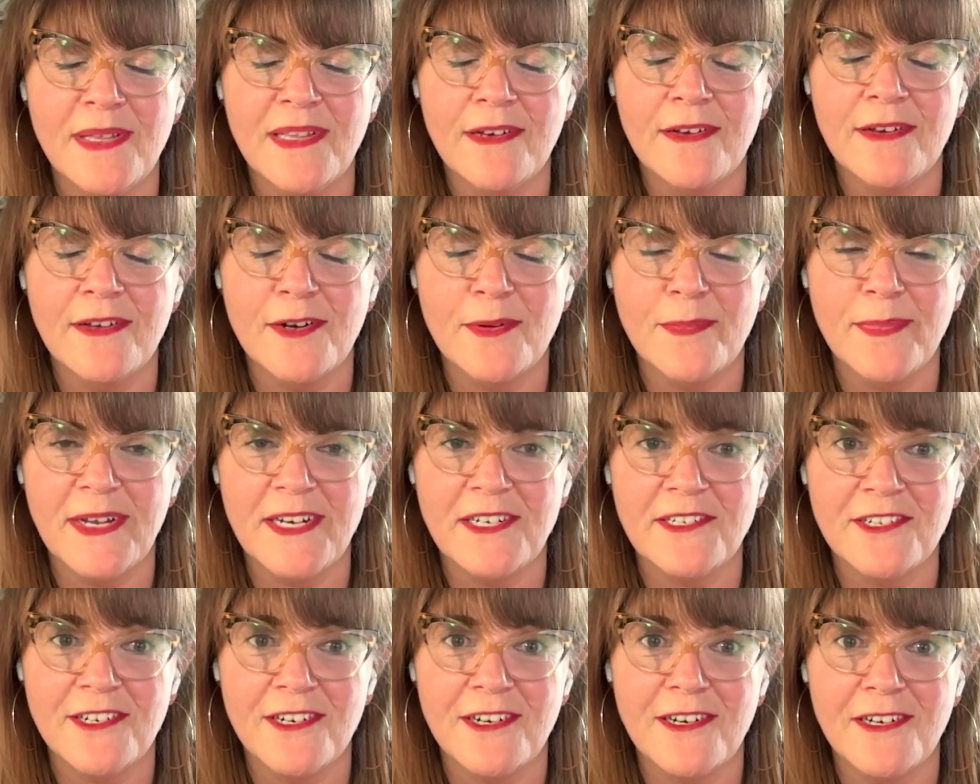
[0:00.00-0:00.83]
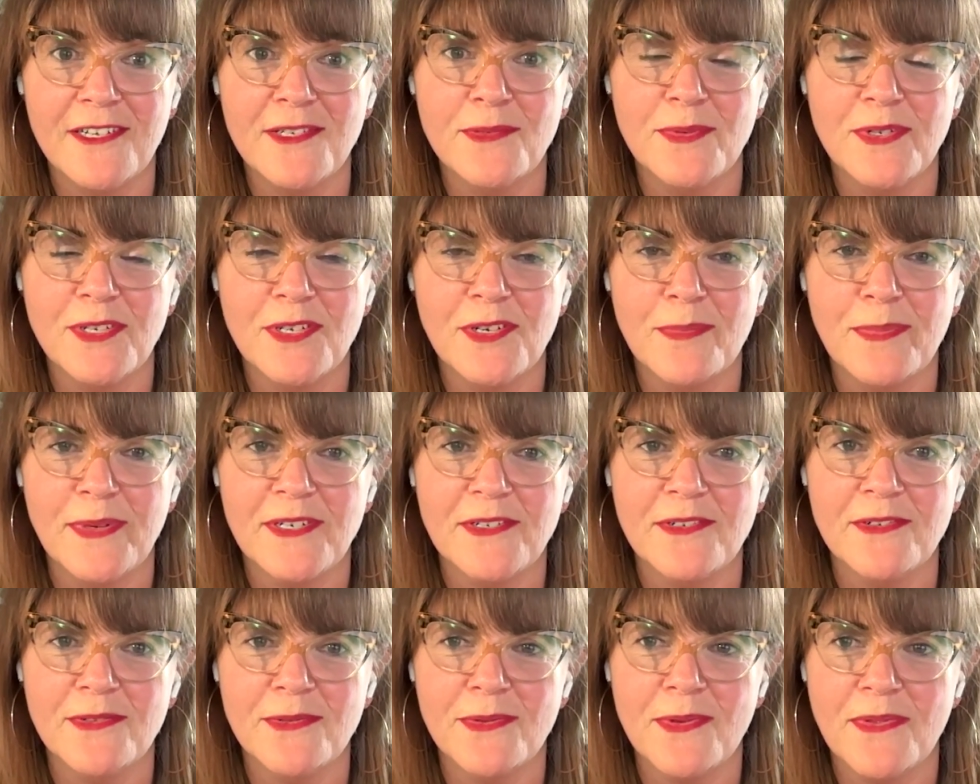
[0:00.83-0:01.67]
look at her picture, because we took
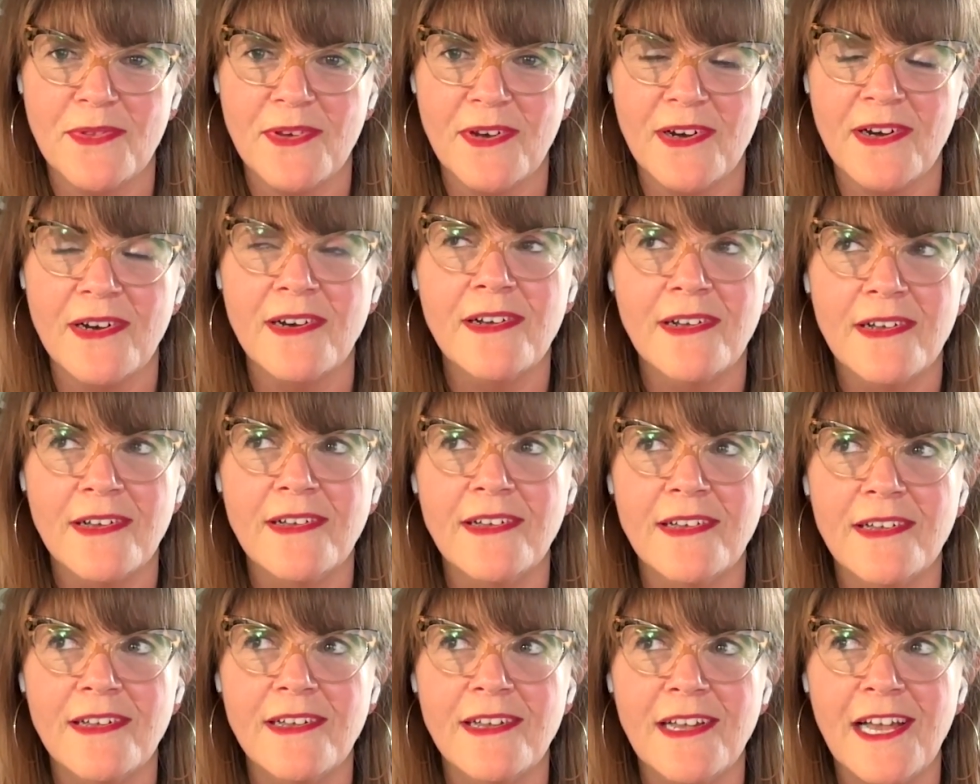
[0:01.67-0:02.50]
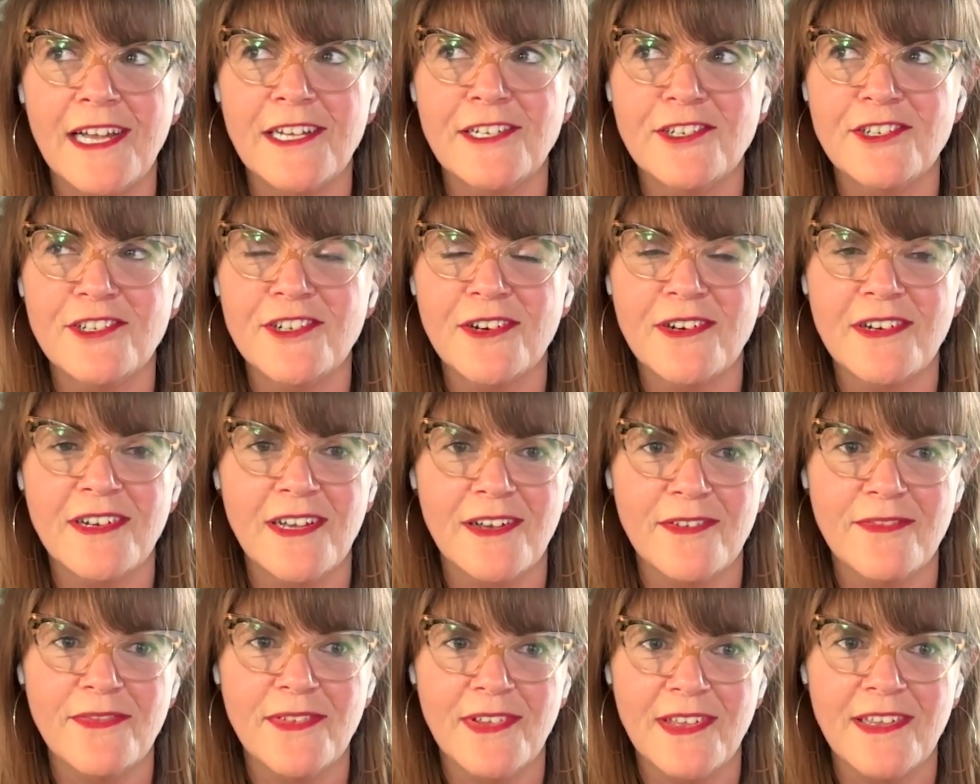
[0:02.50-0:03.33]
pictures with her. And sure
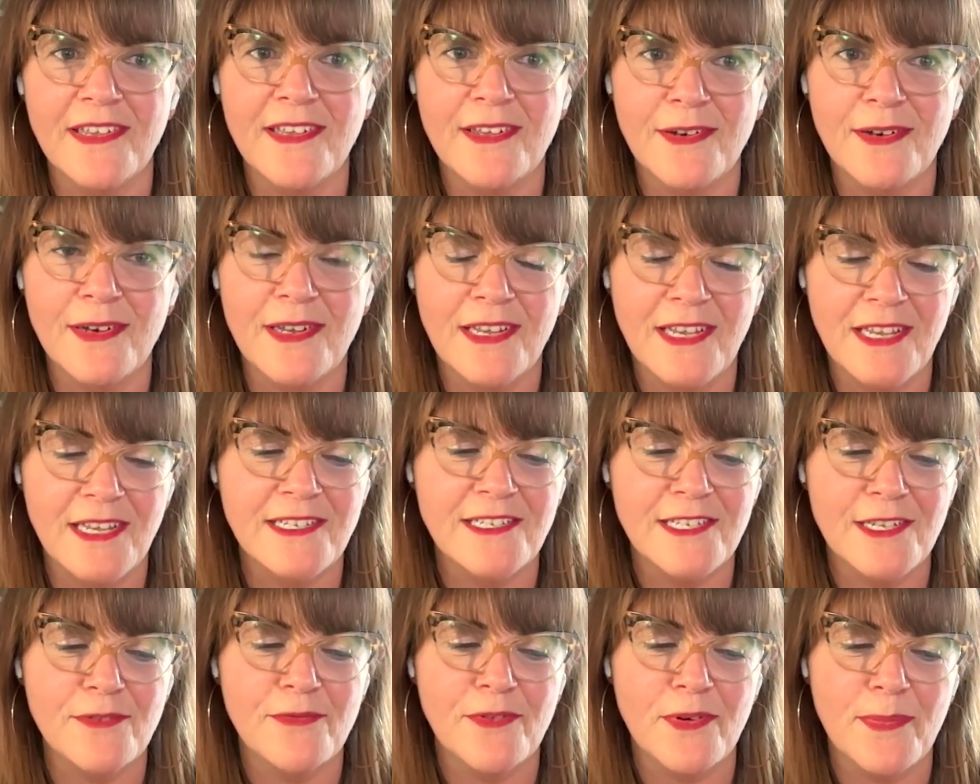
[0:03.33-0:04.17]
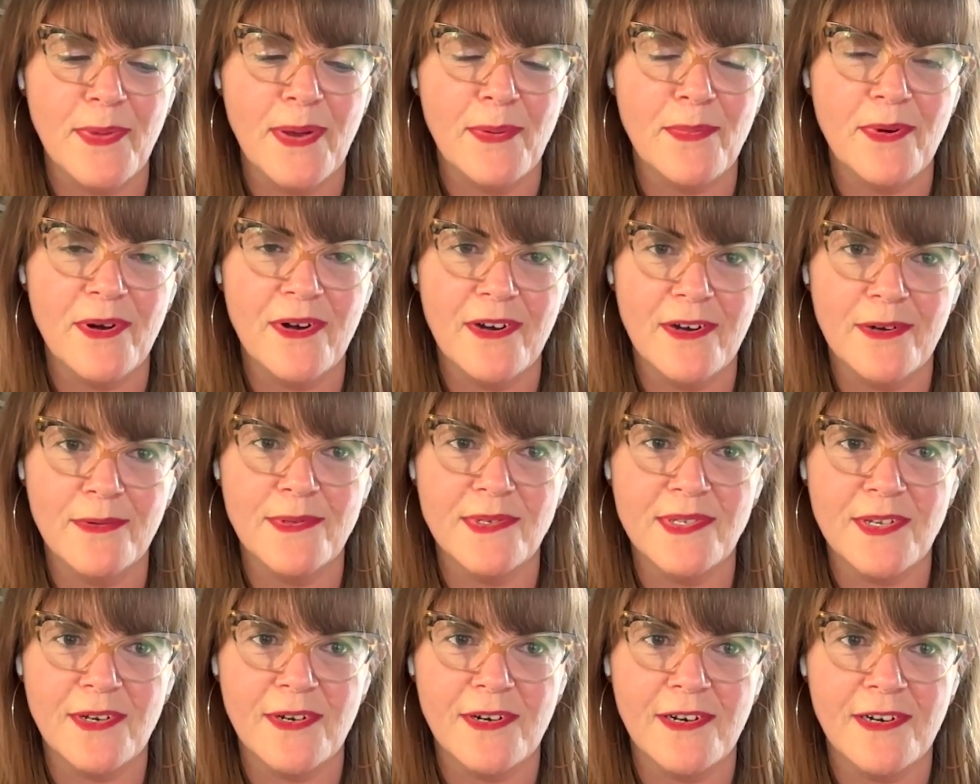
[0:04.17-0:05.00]
enough, he did remember her. It
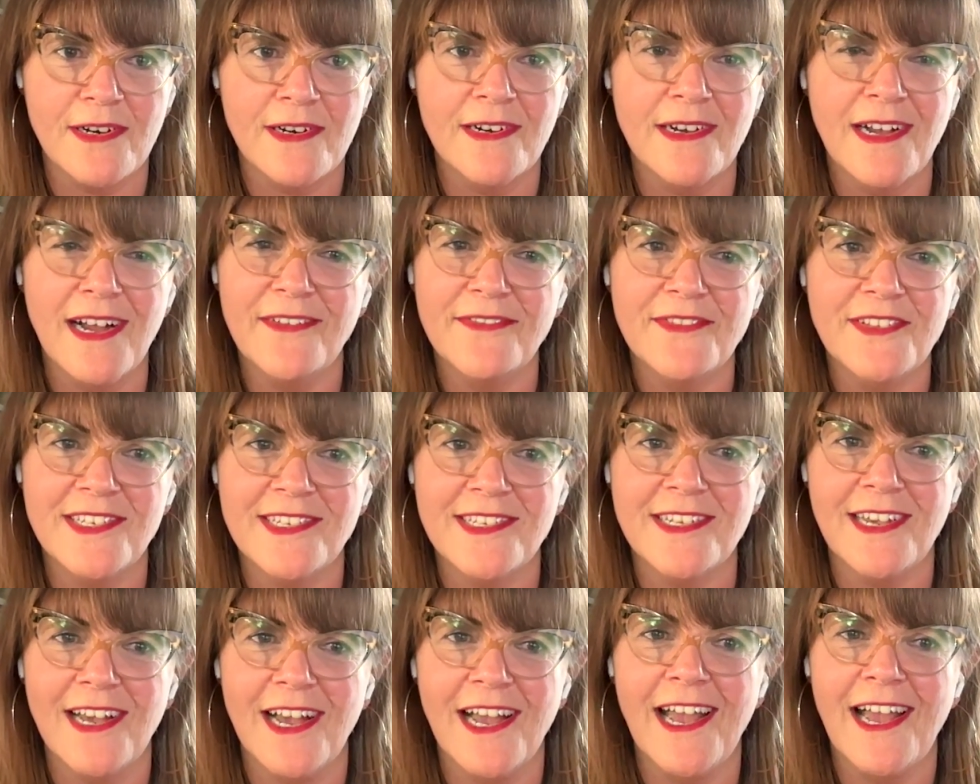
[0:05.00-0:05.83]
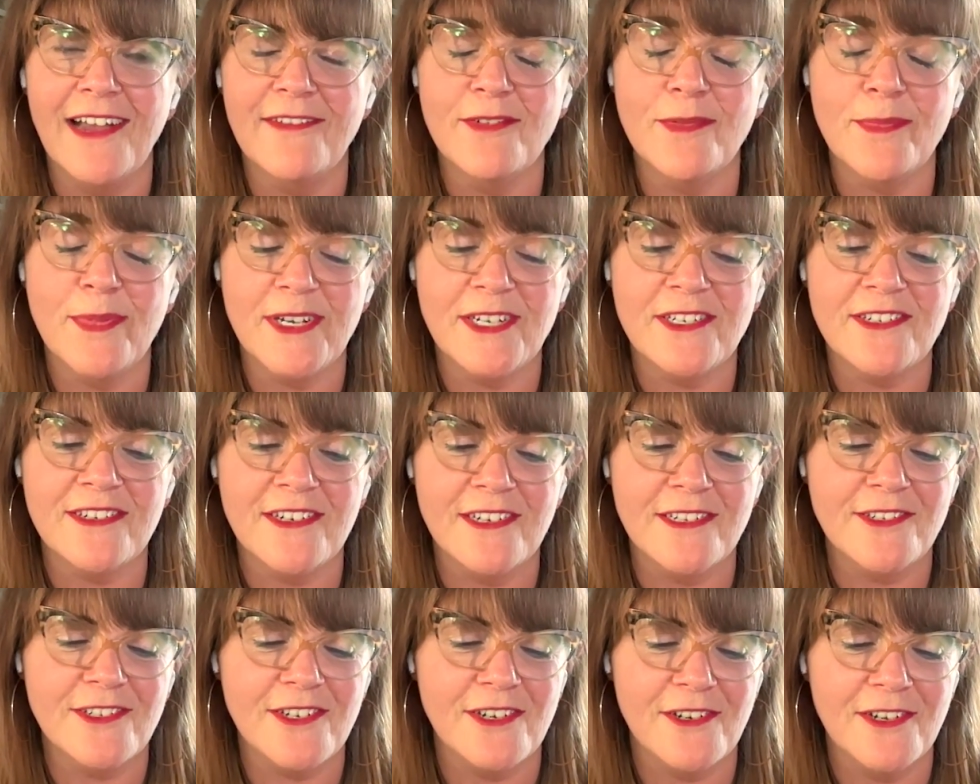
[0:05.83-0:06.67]
was her. I'll have to see. I have a picture.
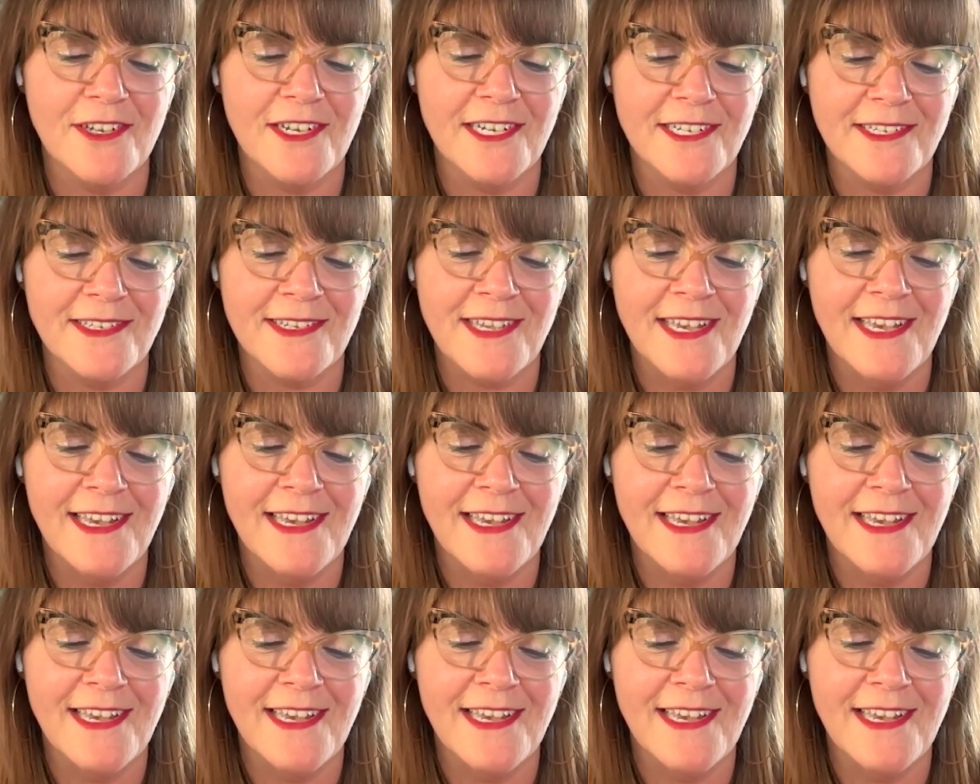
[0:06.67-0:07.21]
I'll show you guys.